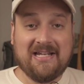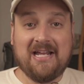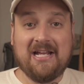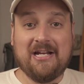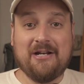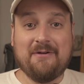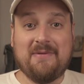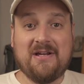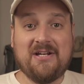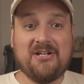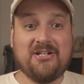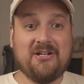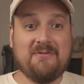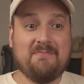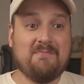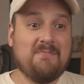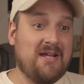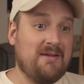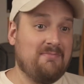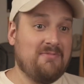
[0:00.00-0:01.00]

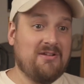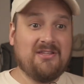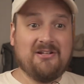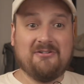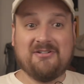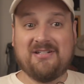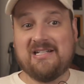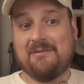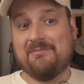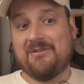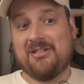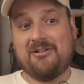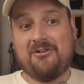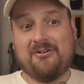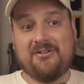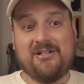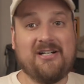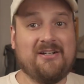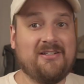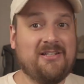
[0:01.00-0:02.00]
animation, maybe there's something
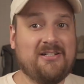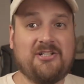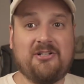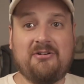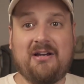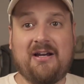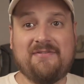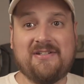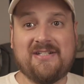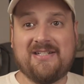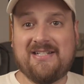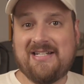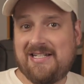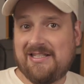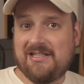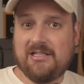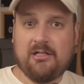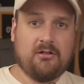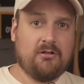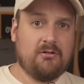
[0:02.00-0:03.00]
on here that you haven't
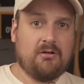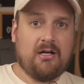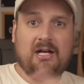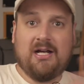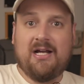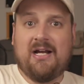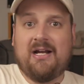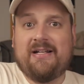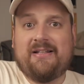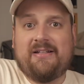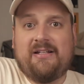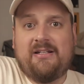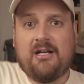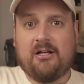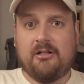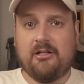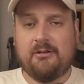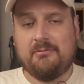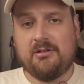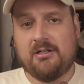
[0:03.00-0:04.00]
seen, though I highly
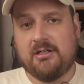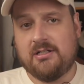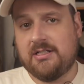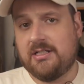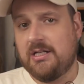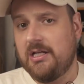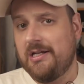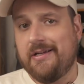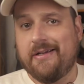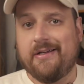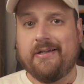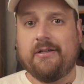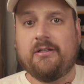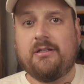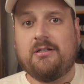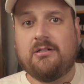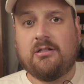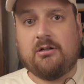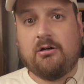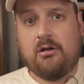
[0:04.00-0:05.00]
doubt it because
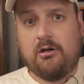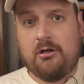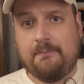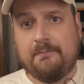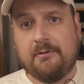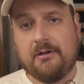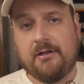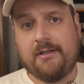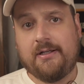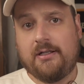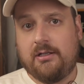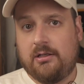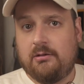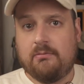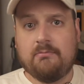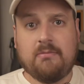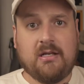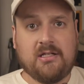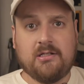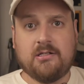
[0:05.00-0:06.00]
these are all pretty
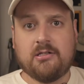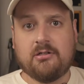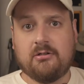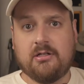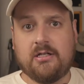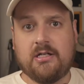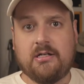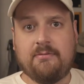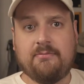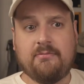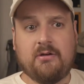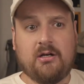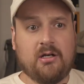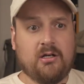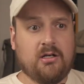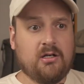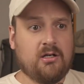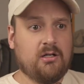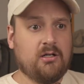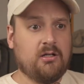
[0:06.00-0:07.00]
mainstream
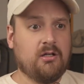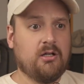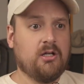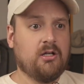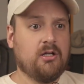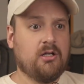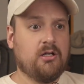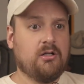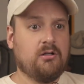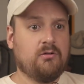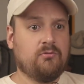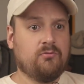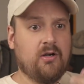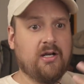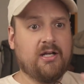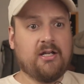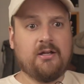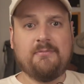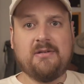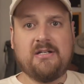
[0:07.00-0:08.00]

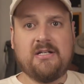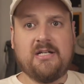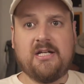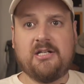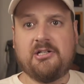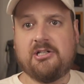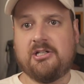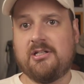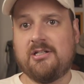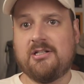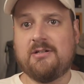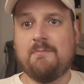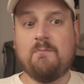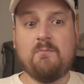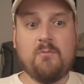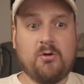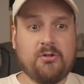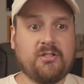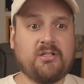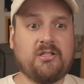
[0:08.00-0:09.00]
recommendations,
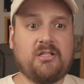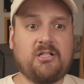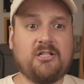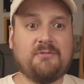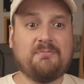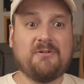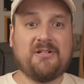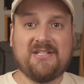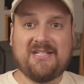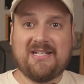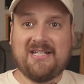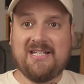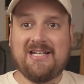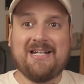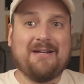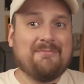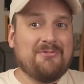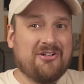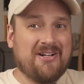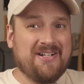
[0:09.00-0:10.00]
mostly just because, again,
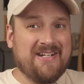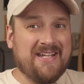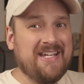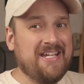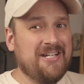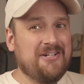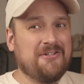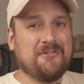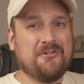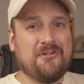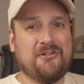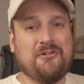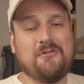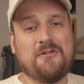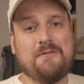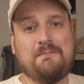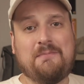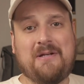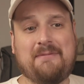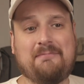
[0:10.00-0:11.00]
I'm trying to
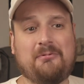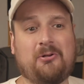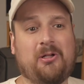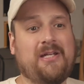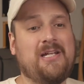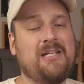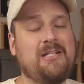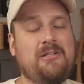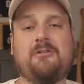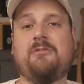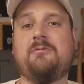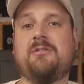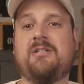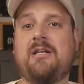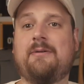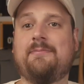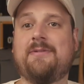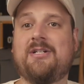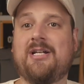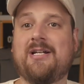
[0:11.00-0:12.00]
introduce people into
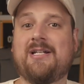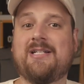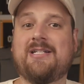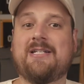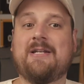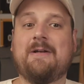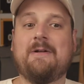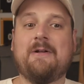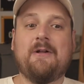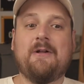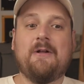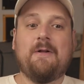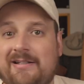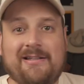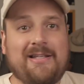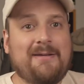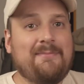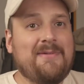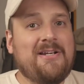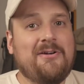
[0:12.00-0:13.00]
subjects.
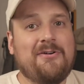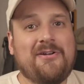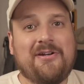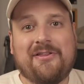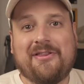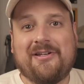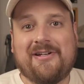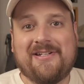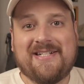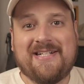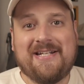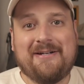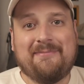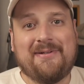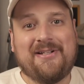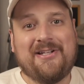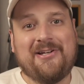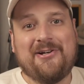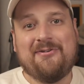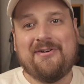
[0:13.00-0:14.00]
Let me know your thoughts down
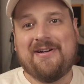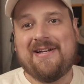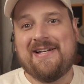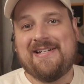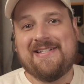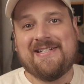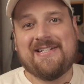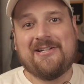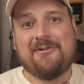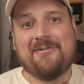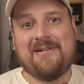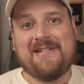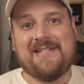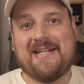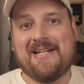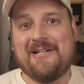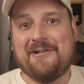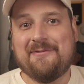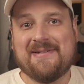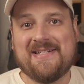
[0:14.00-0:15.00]
below, and as always,
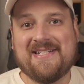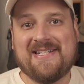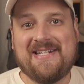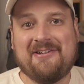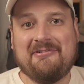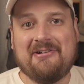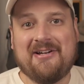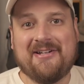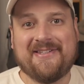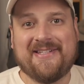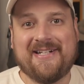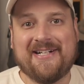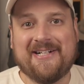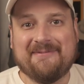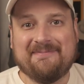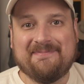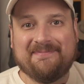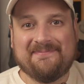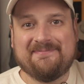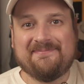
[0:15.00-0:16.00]
I hope to see you out there.
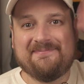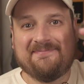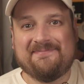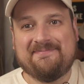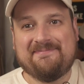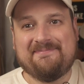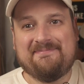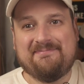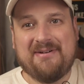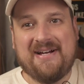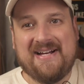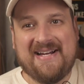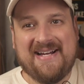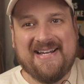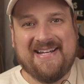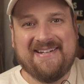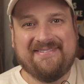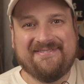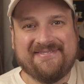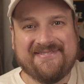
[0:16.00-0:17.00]
Bye.